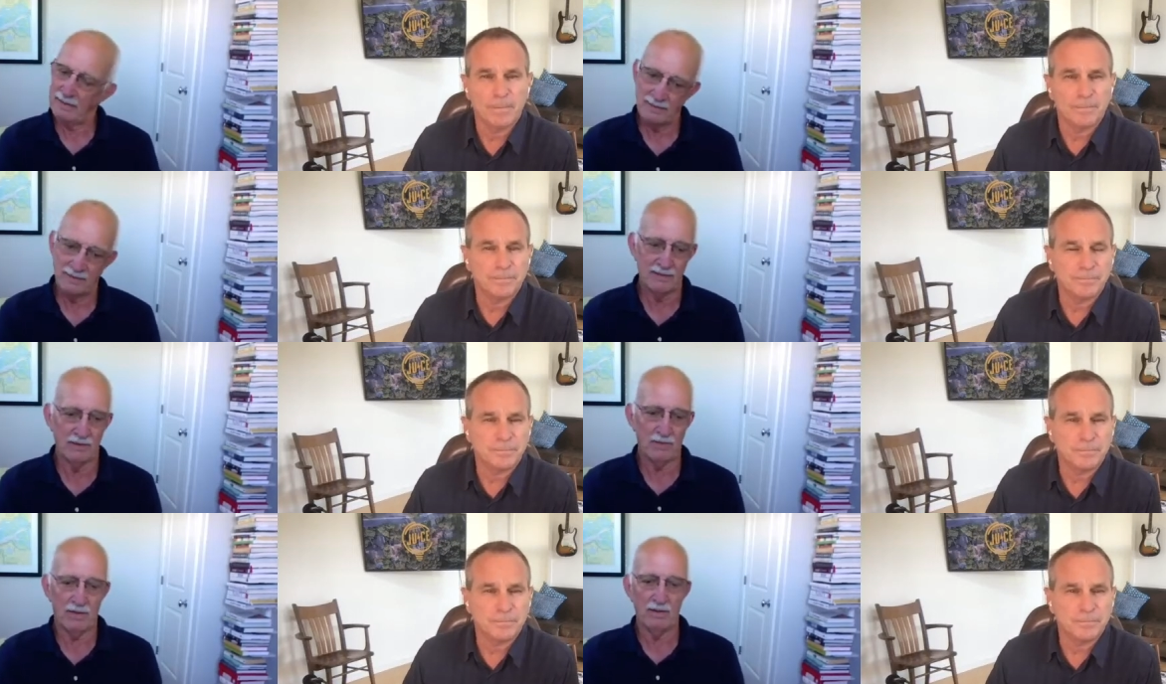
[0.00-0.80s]
Speaker 1: You
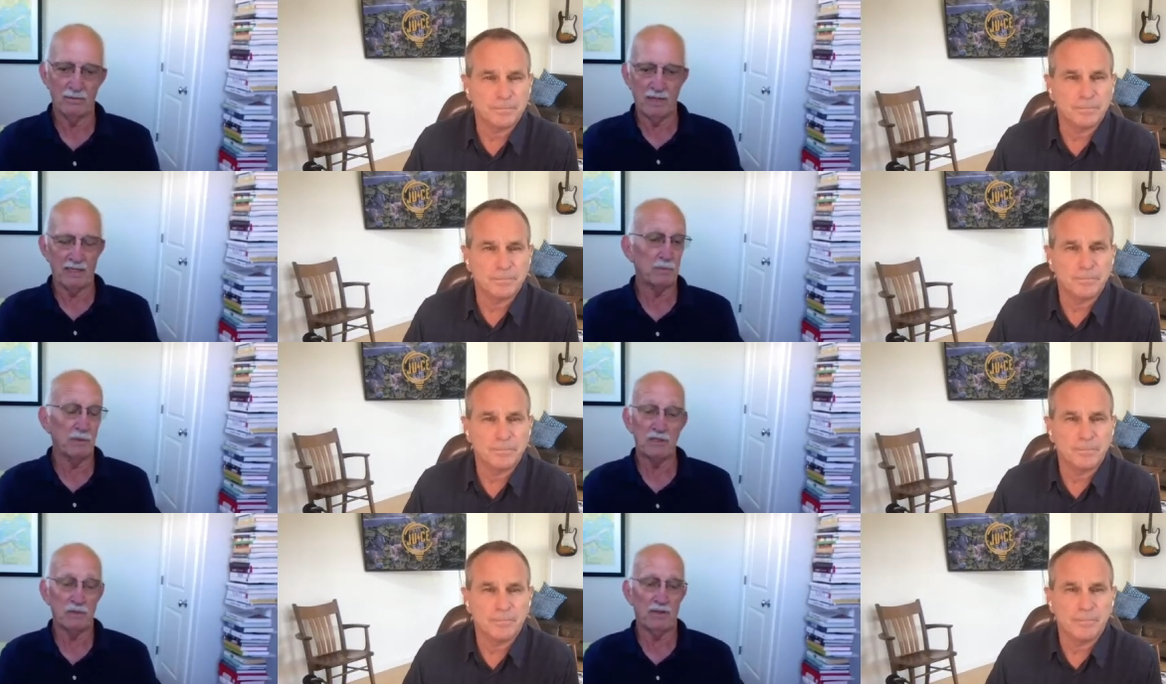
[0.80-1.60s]
know, my
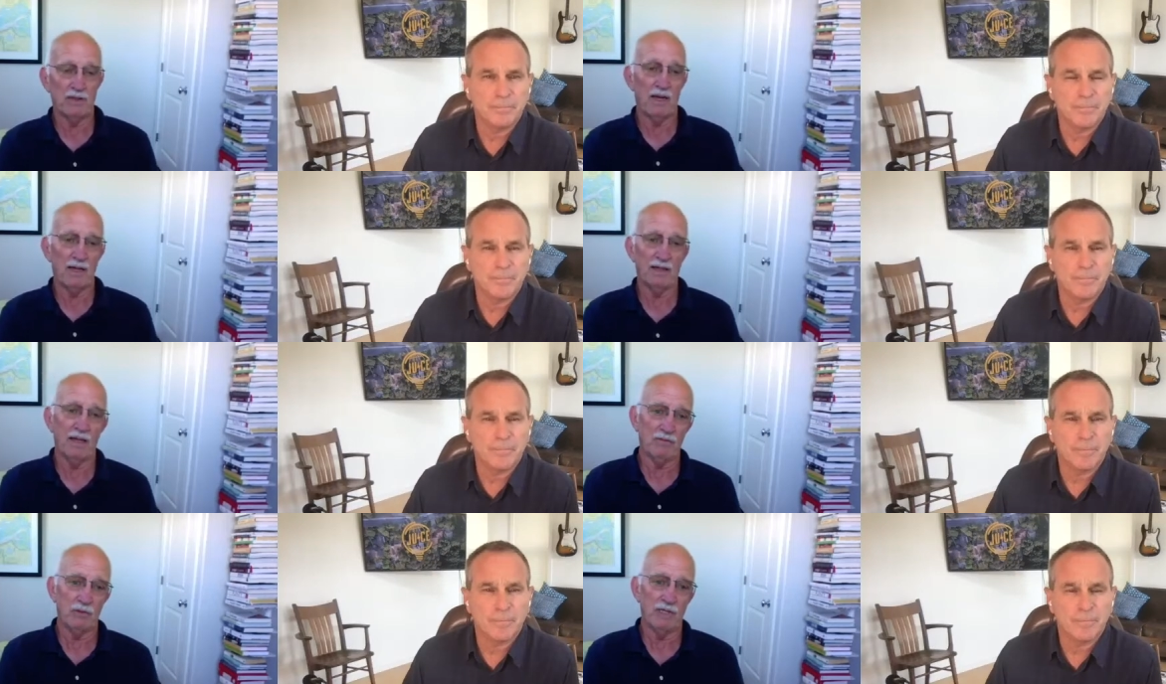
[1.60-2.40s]
experience with the
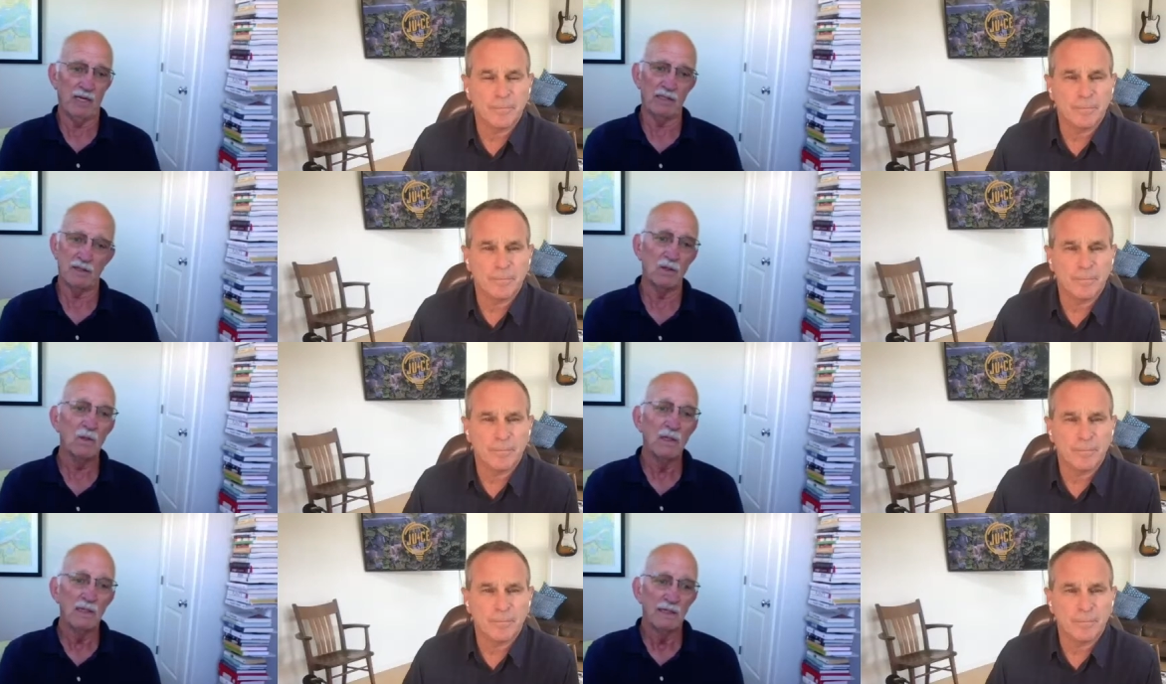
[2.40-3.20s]
California ISO
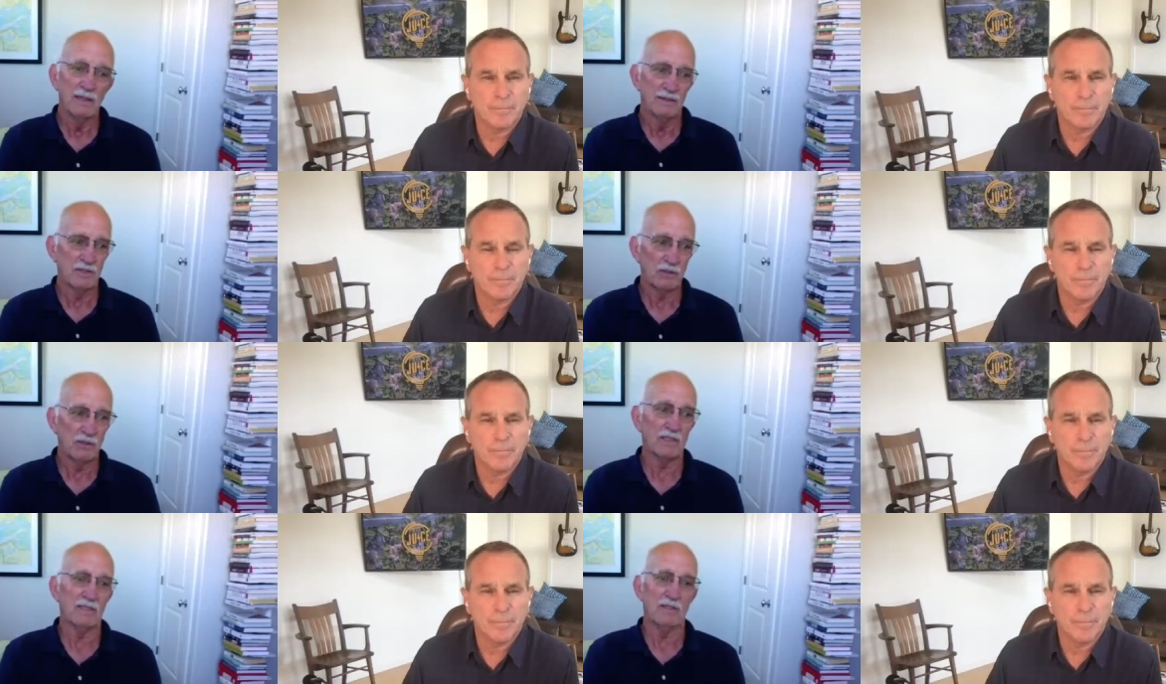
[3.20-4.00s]
certainly
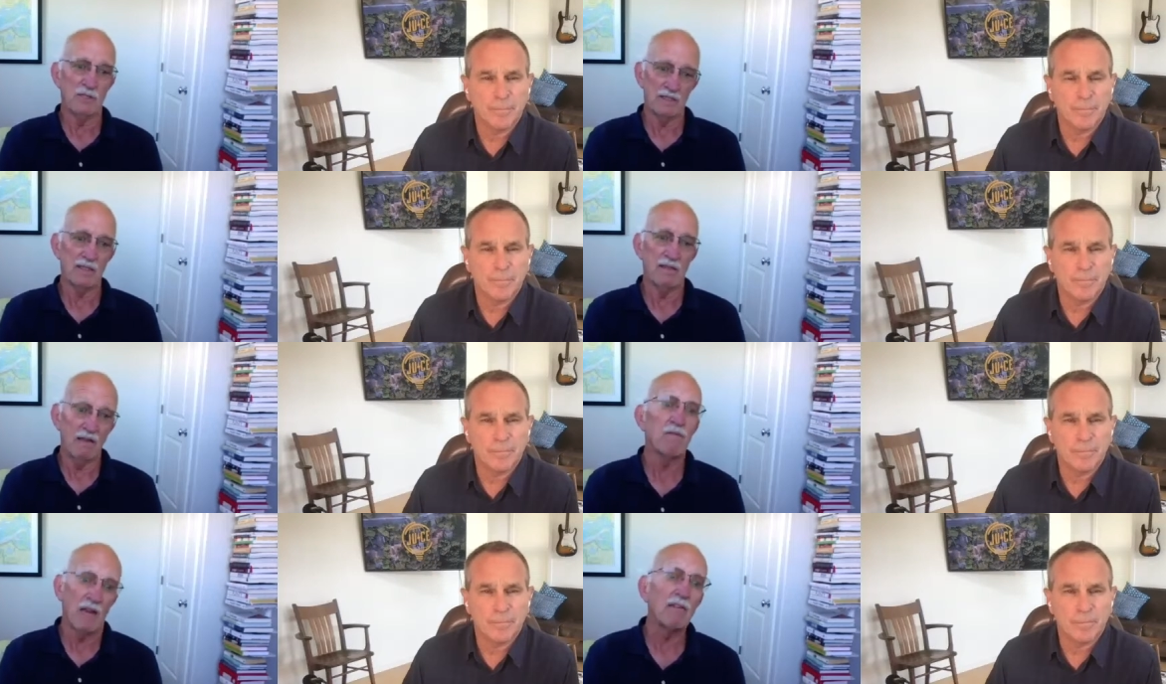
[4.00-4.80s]
suggests that they
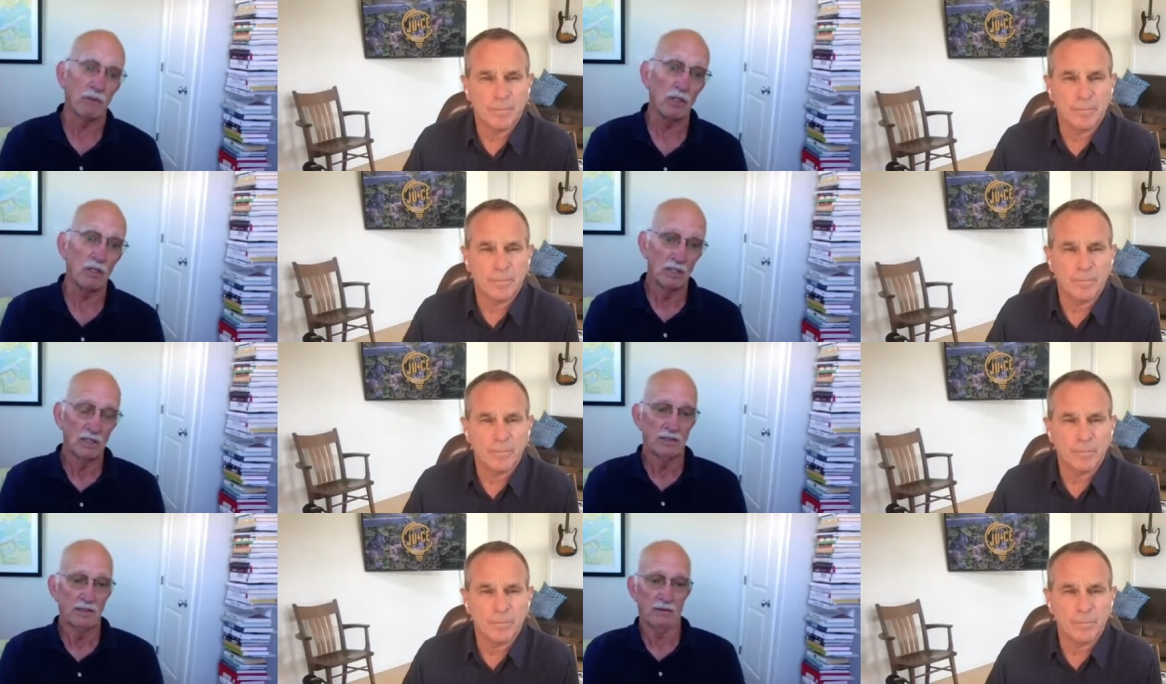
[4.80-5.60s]
favor,
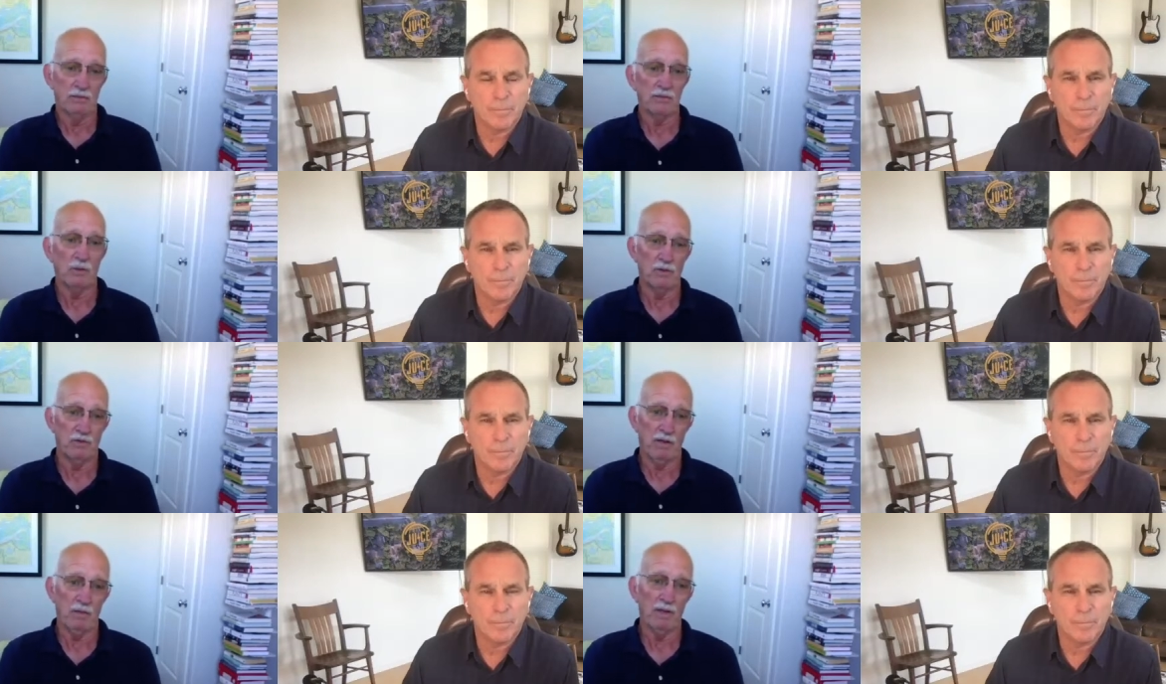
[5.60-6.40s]
you know, solar
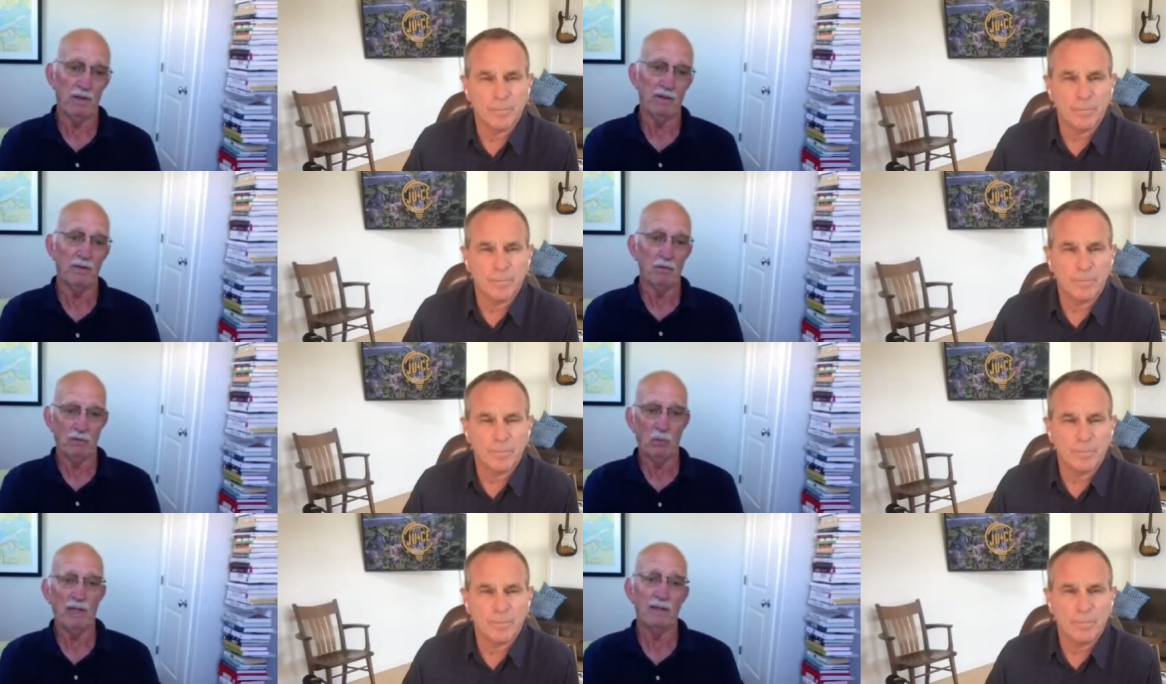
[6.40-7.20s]
development over wind